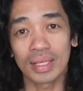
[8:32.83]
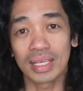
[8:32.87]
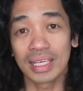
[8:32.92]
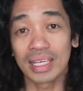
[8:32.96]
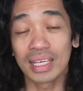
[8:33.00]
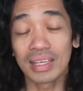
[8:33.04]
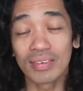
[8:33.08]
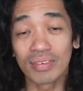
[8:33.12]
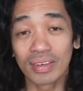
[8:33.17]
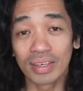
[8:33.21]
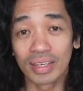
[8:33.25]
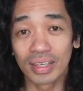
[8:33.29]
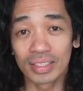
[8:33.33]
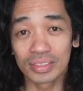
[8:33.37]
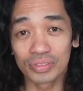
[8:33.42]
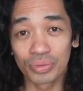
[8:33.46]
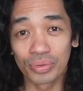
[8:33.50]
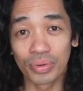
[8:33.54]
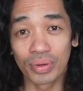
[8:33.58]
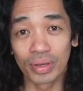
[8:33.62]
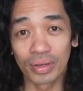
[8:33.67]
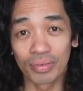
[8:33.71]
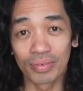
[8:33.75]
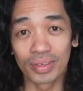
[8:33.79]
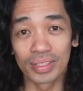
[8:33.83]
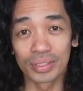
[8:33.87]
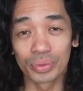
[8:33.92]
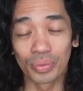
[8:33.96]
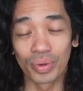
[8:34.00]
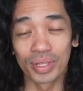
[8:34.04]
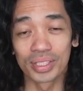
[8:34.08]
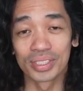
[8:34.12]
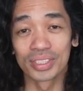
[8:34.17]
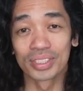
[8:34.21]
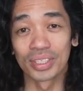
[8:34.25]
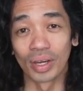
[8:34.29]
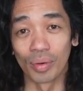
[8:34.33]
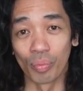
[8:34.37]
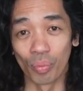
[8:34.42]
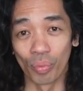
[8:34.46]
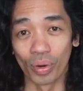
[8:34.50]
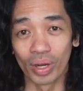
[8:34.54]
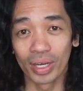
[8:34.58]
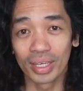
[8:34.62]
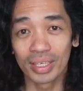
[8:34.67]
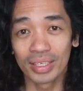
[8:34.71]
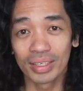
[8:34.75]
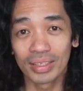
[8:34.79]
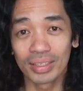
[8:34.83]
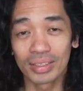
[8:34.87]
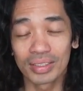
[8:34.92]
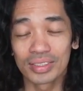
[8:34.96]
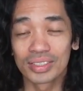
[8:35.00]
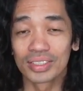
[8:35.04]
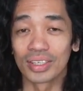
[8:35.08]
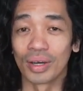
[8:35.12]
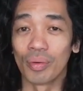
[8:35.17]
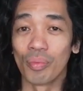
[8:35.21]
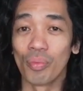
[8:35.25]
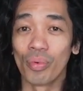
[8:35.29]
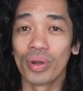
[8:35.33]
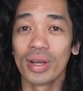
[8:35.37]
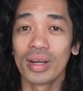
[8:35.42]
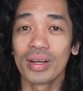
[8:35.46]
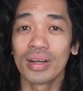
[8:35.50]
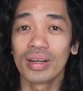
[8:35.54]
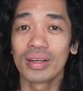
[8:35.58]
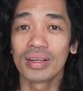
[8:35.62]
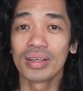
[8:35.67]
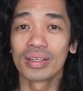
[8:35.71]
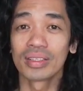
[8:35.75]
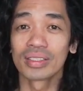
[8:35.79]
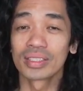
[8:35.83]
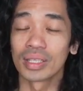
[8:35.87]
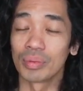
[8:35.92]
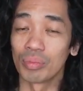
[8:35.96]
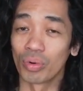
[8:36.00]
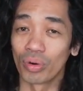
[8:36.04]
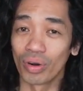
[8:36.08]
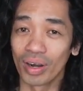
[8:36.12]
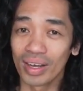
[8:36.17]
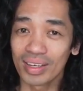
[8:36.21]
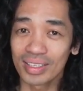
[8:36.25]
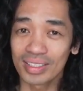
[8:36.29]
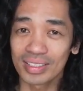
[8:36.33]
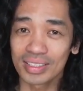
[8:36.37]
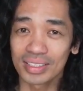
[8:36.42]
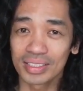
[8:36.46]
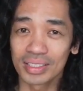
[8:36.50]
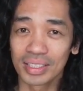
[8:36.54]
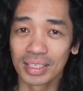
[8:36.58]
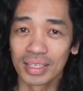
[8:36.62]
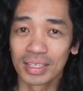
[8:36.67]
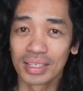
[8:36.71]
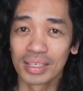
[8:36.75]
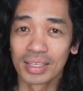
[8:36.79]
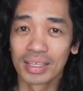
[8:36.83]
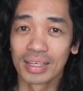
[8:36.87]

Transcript: even if it's with someone, somewhere else,